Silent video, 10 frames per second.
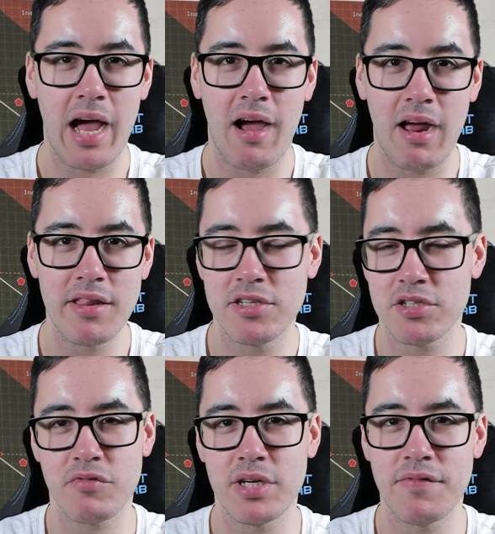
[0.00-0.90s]
and they're
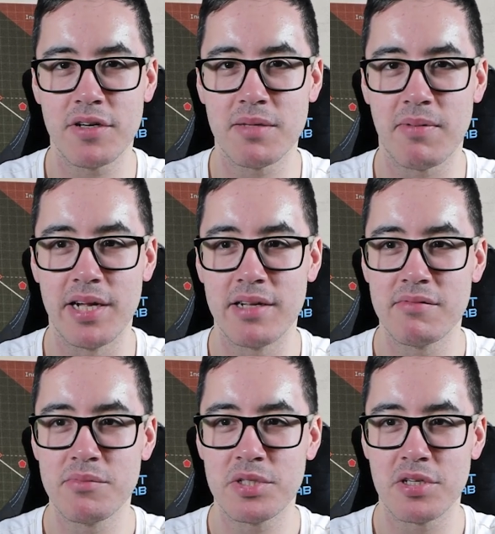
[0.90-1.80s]
just really fun to play.
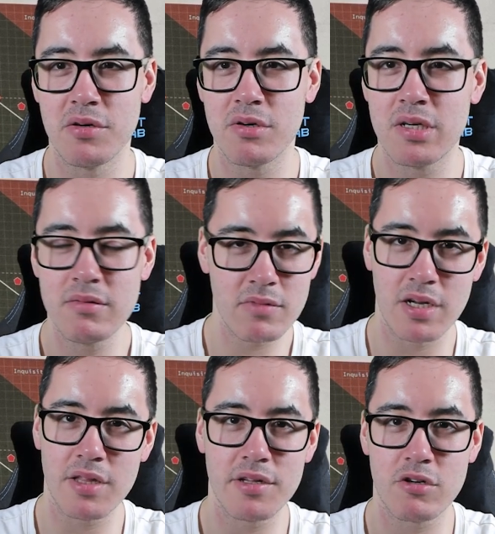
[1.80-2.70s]
So
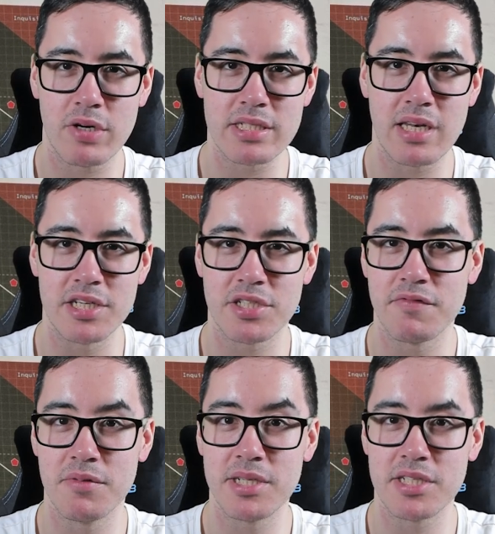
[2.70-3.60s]
another great selection
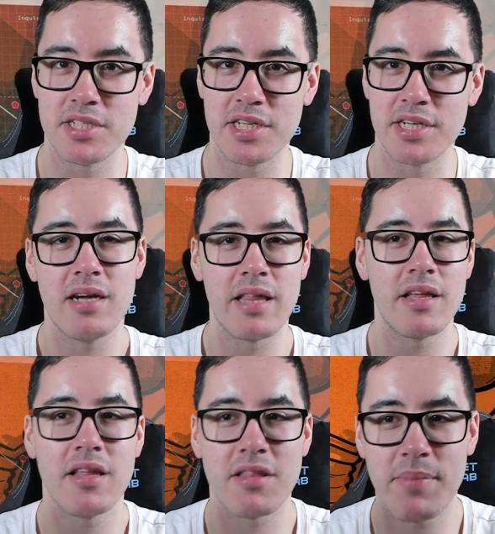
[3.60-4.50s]
for missions here. And
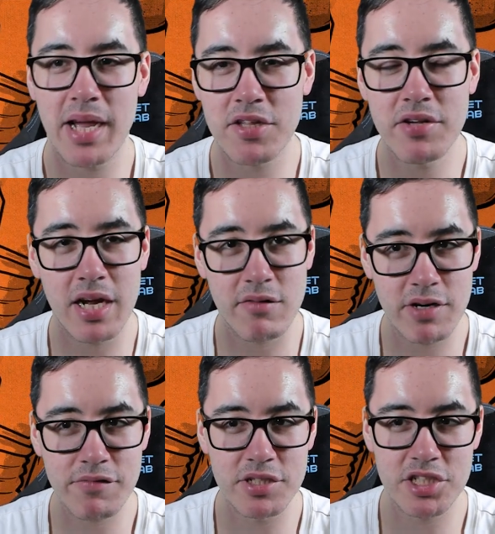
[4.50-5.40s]
then at the back, you get a
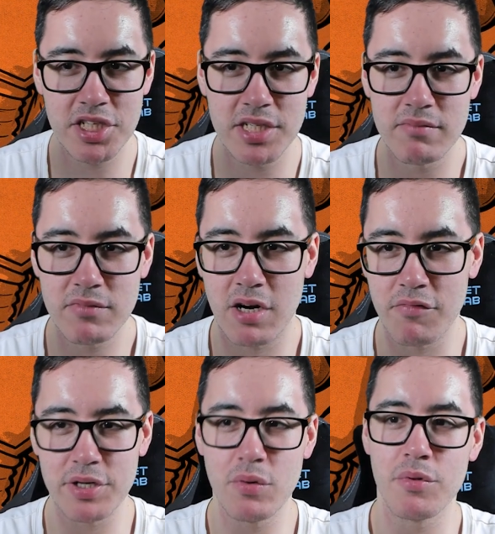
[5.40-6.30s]
reference sheet
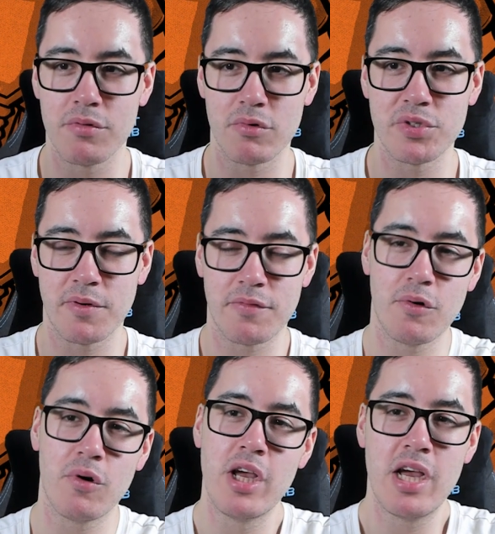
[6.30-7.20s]
covering all the rules
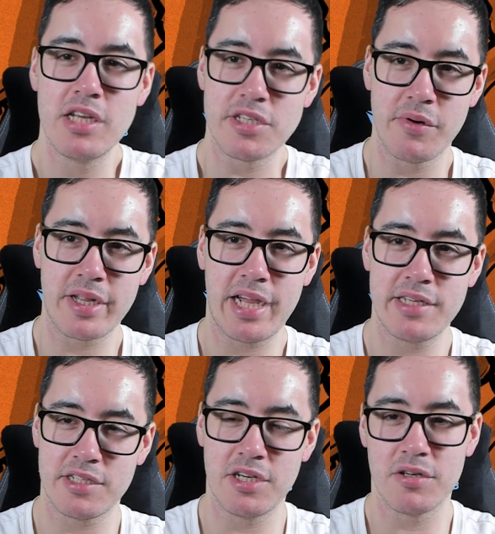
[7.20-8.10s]
before. So in
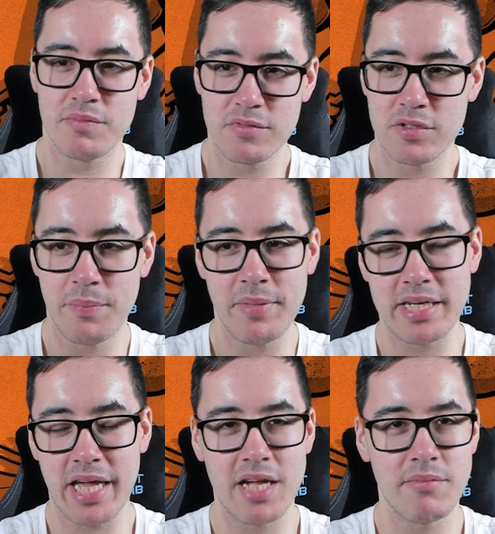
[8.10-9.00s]
case, you're
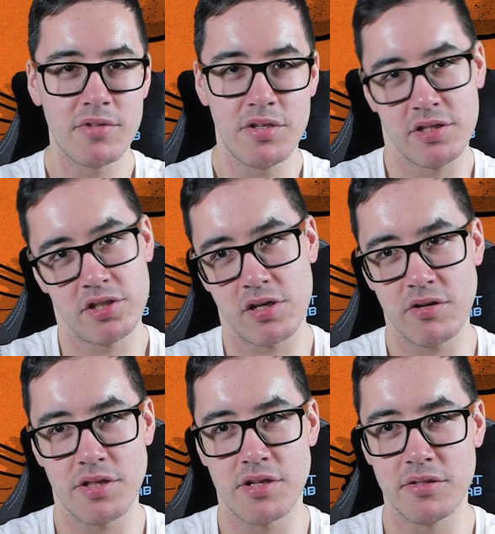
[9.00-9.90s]
mid-game, you can just
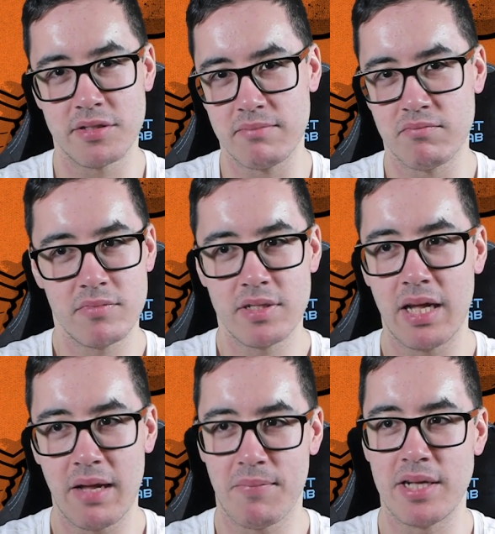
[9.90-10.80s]
look at those and
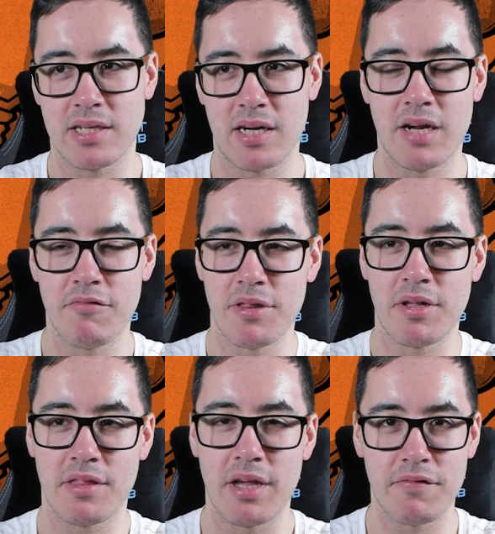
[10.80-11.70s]
basically
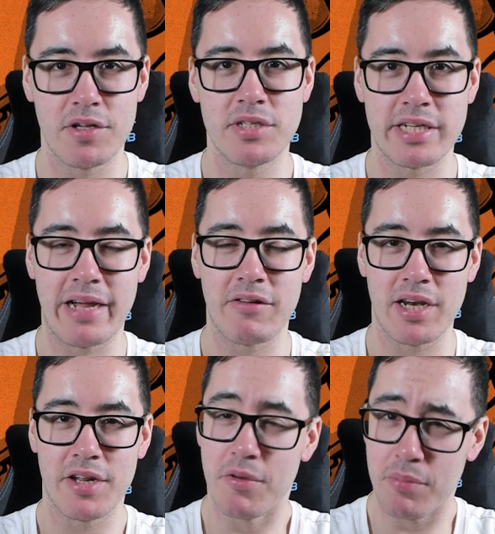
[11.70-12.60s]
everything there for you to
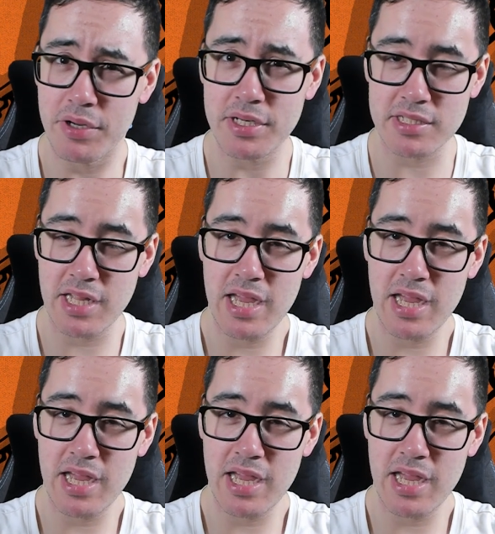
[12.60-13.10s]
calculate your points